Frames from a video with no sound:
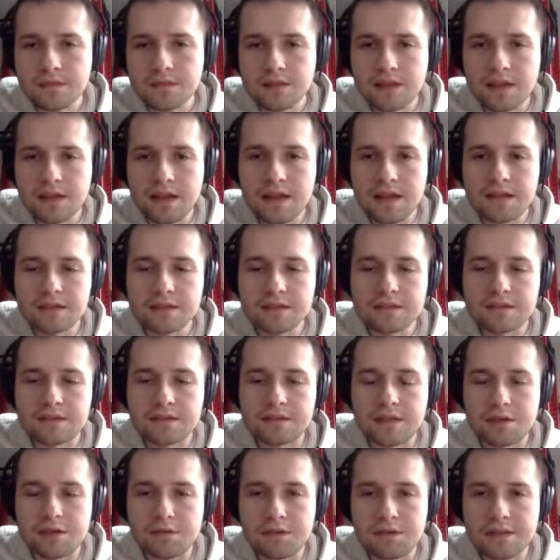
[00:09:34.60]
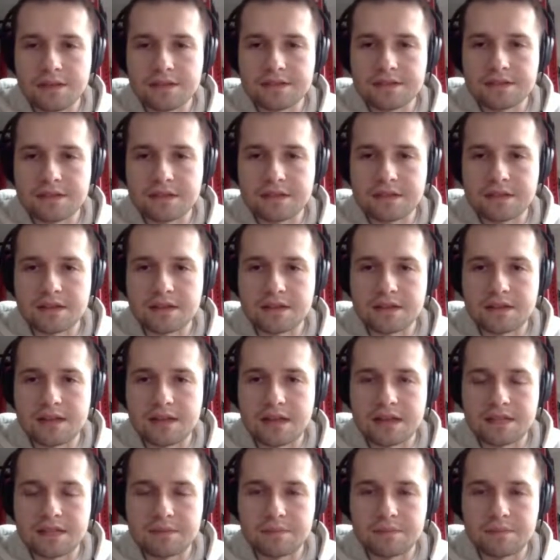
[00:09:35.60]
And there is uh,
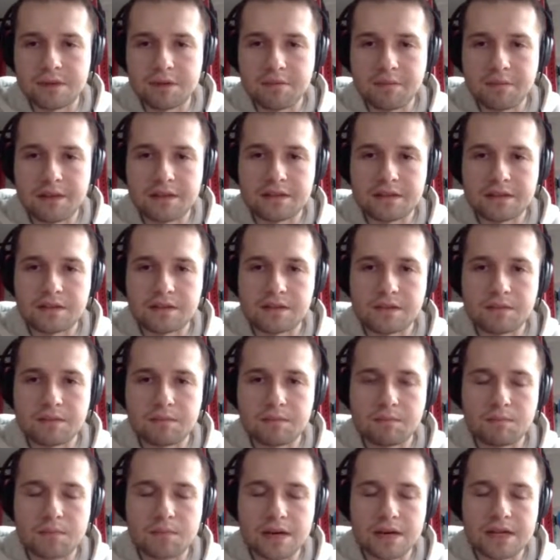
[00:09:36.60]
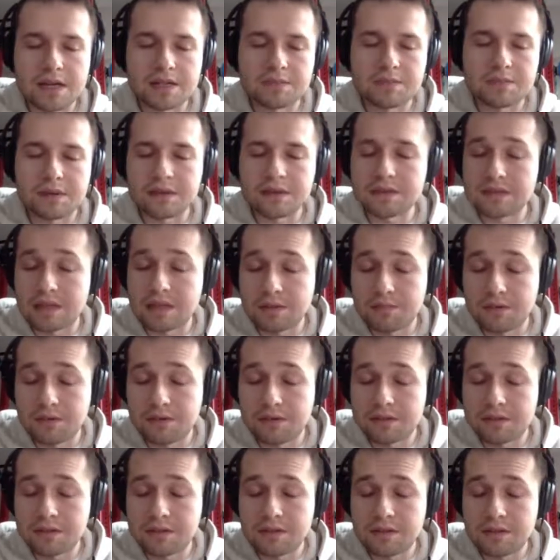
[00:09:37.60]
experimental PySpark
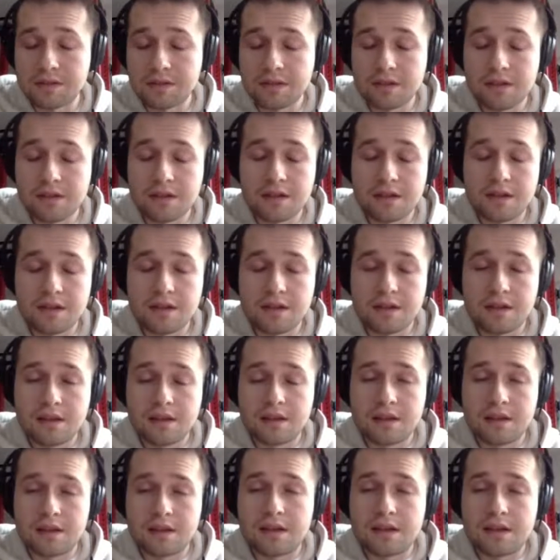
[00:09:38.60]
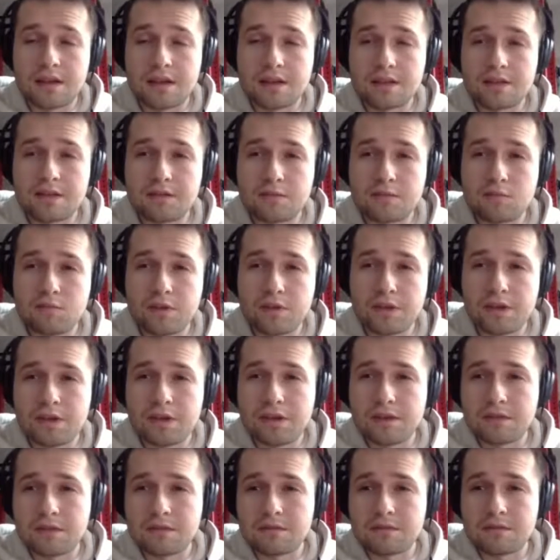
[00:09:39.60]
support. And
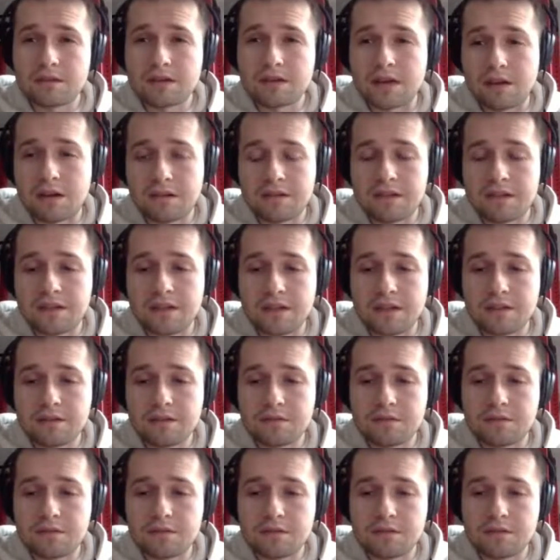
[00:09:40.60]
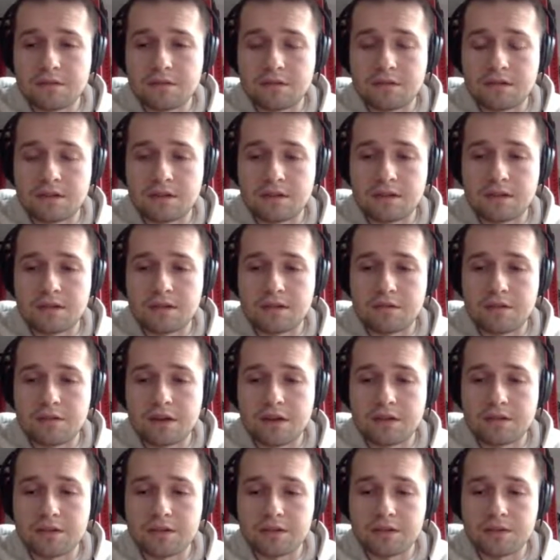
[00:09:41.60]
we currently, uh,
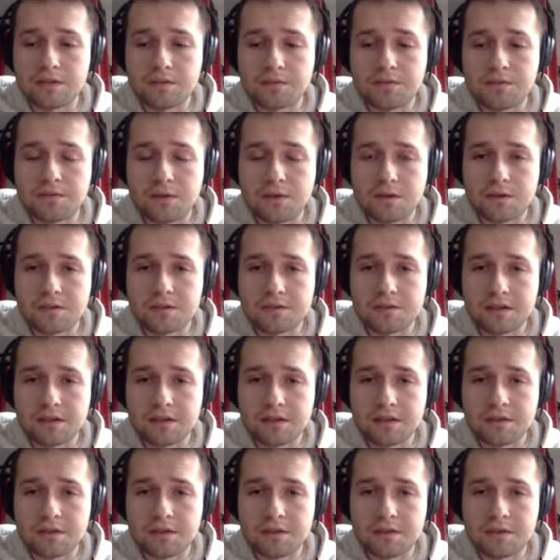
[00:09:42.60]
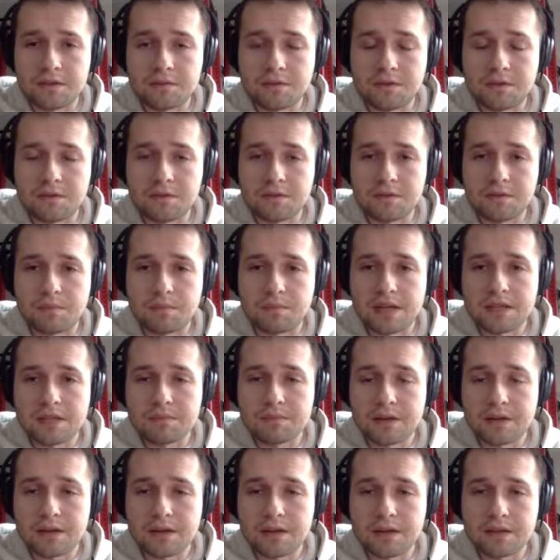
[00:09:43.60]
we are not focusing on, on
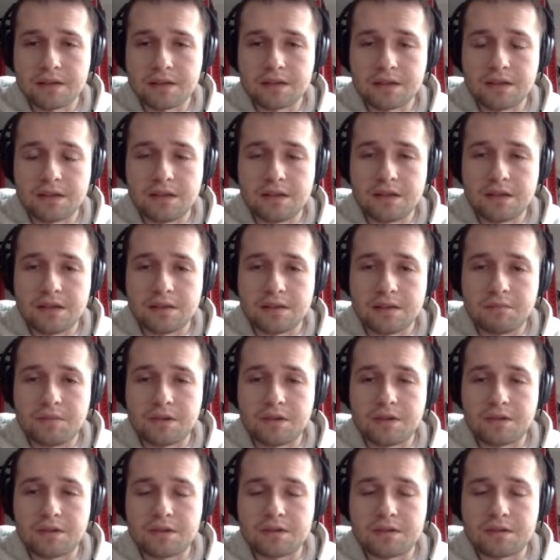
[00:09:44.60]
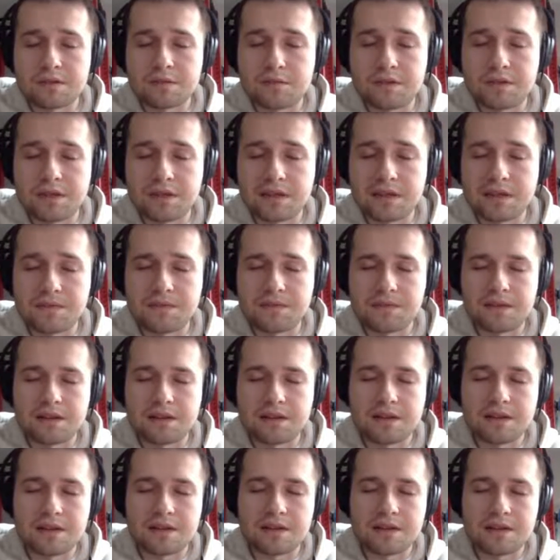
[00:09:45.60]
PySpark because we have
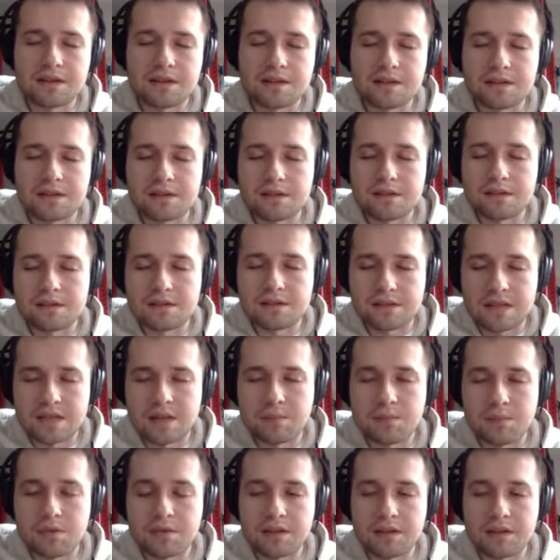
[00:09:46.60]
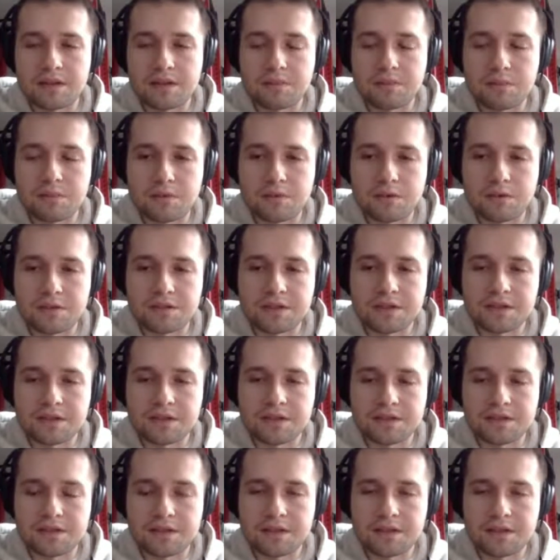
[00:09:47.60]
a separate
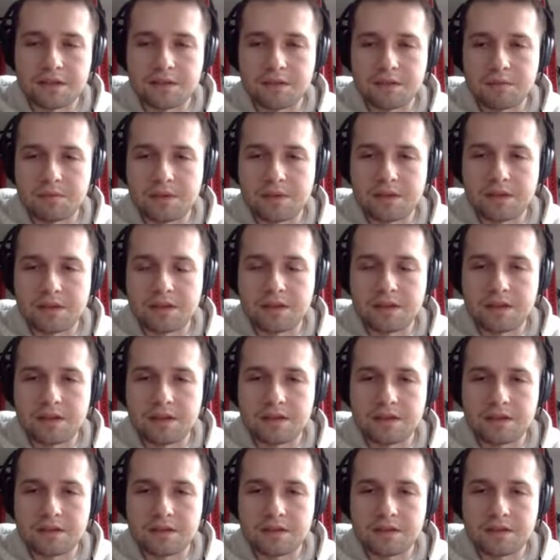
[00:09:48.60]
project inside the company